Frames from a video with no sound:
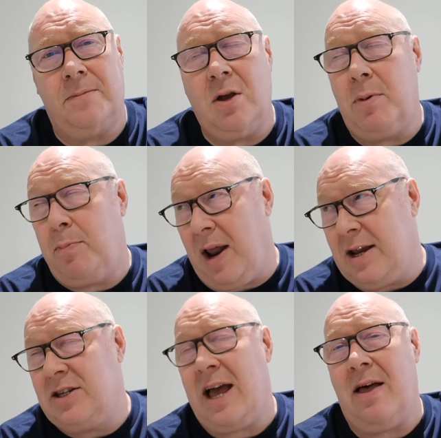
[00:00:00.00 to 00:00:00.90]
There'll be
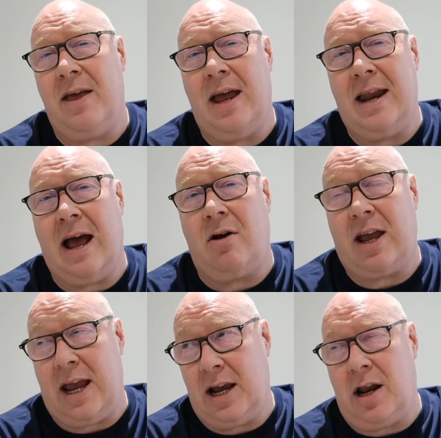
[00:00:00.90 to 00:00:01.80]
planes out there now
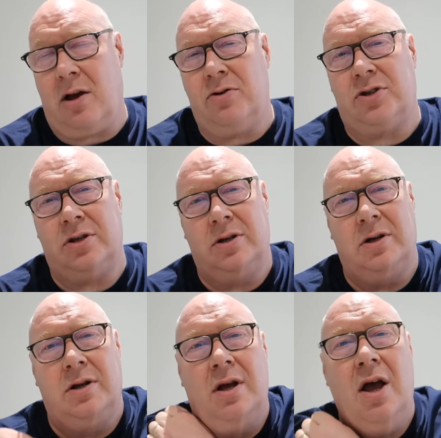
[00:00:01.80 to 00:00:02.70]
getting close.
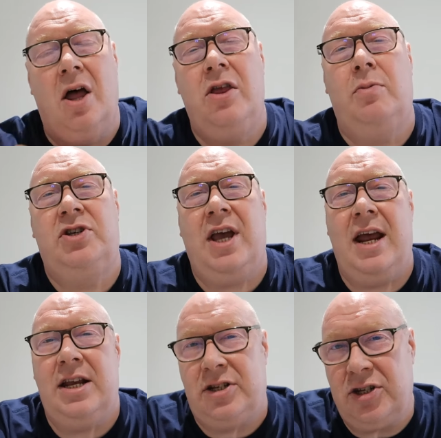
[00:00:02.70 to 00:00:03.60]
And they'll be
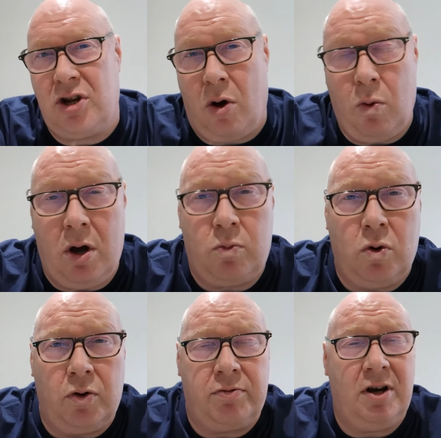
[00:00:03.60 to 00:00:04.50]
saying it's to stop World
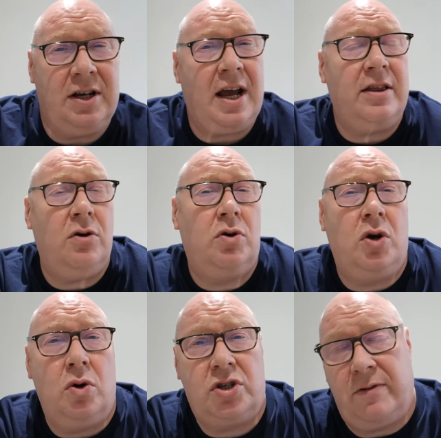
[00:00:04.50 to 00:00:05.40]
War III. Yet they'll
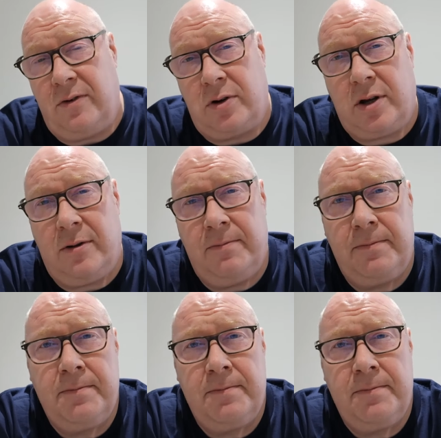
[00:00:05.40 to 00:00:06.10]
cause the fucker.